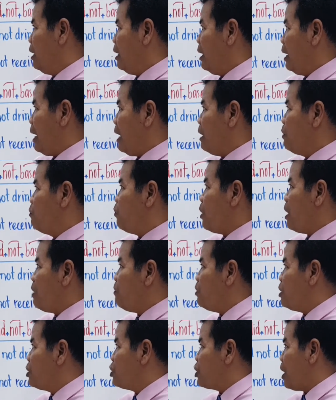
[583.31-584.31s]
And when we
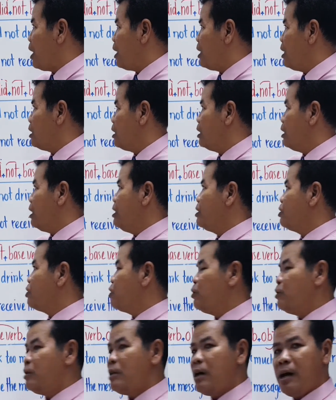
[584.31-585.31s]
change it into
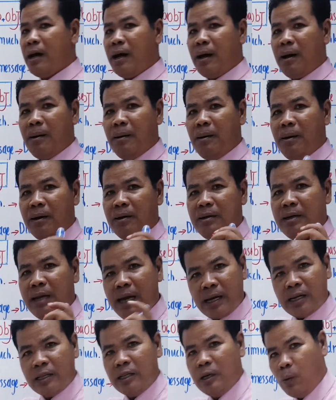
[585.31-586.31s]
the
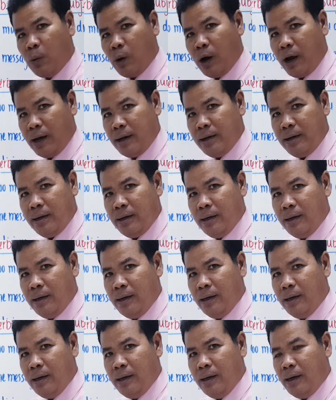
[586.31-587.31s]
negative one,
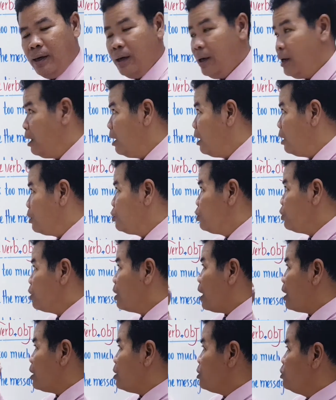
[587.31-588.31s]
you
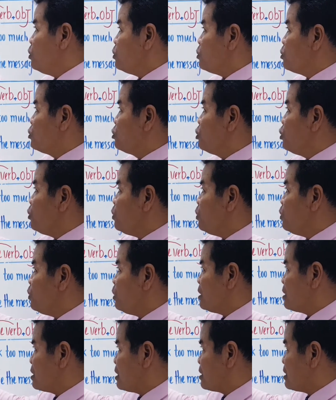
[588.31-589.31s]
gotta use you is
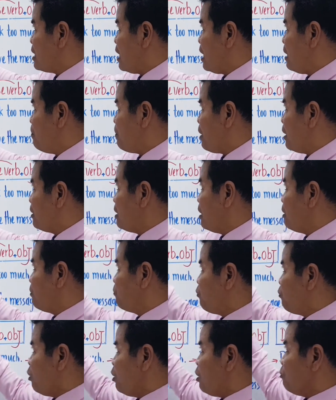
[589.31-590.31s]
the same and then
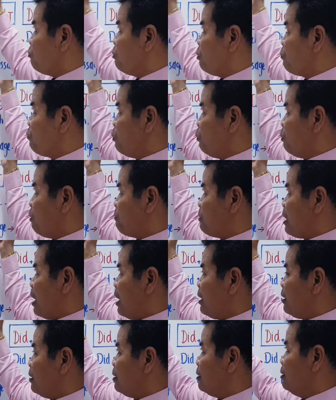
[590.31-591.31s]
follow the rule of
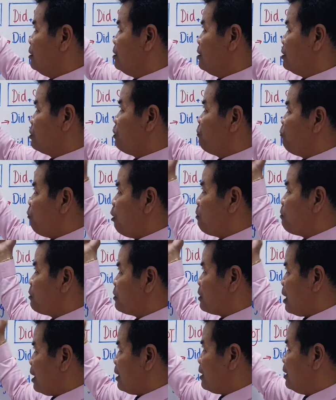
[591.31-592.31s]
that, the form of
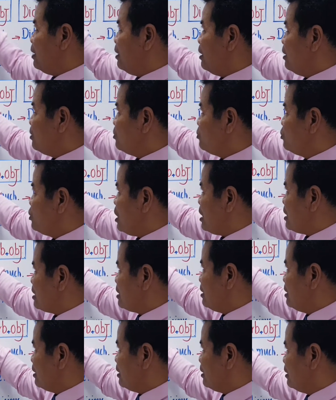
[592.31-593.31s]
that. Did
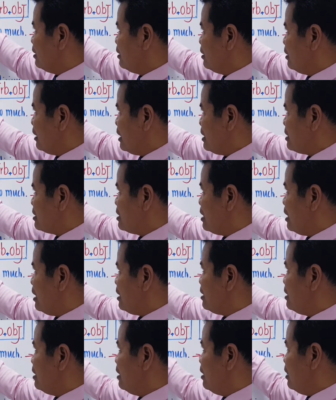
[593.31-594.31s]
is
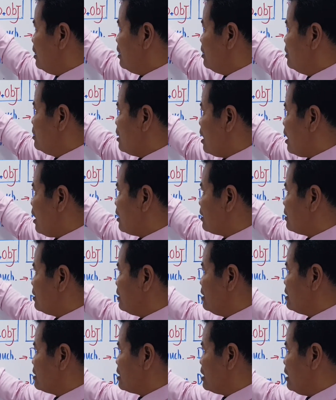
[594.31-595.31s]
dead, not
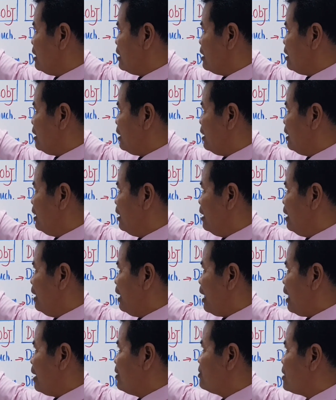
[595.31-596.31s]
is here.
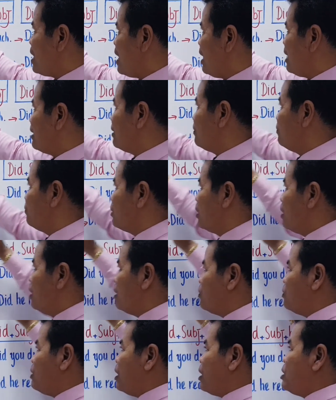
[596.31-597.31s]
And then
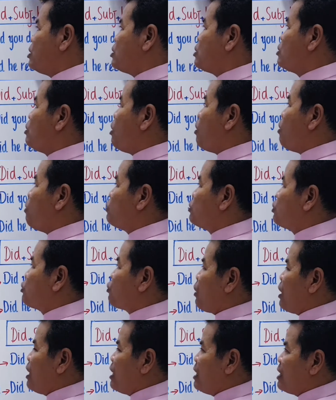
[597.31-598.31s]
there is no
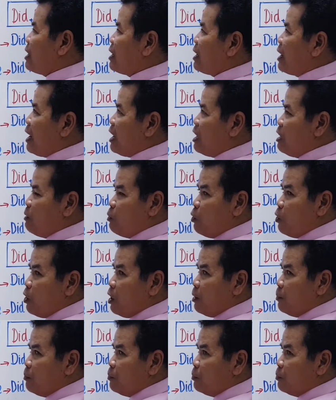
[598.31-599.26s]
drank anymore.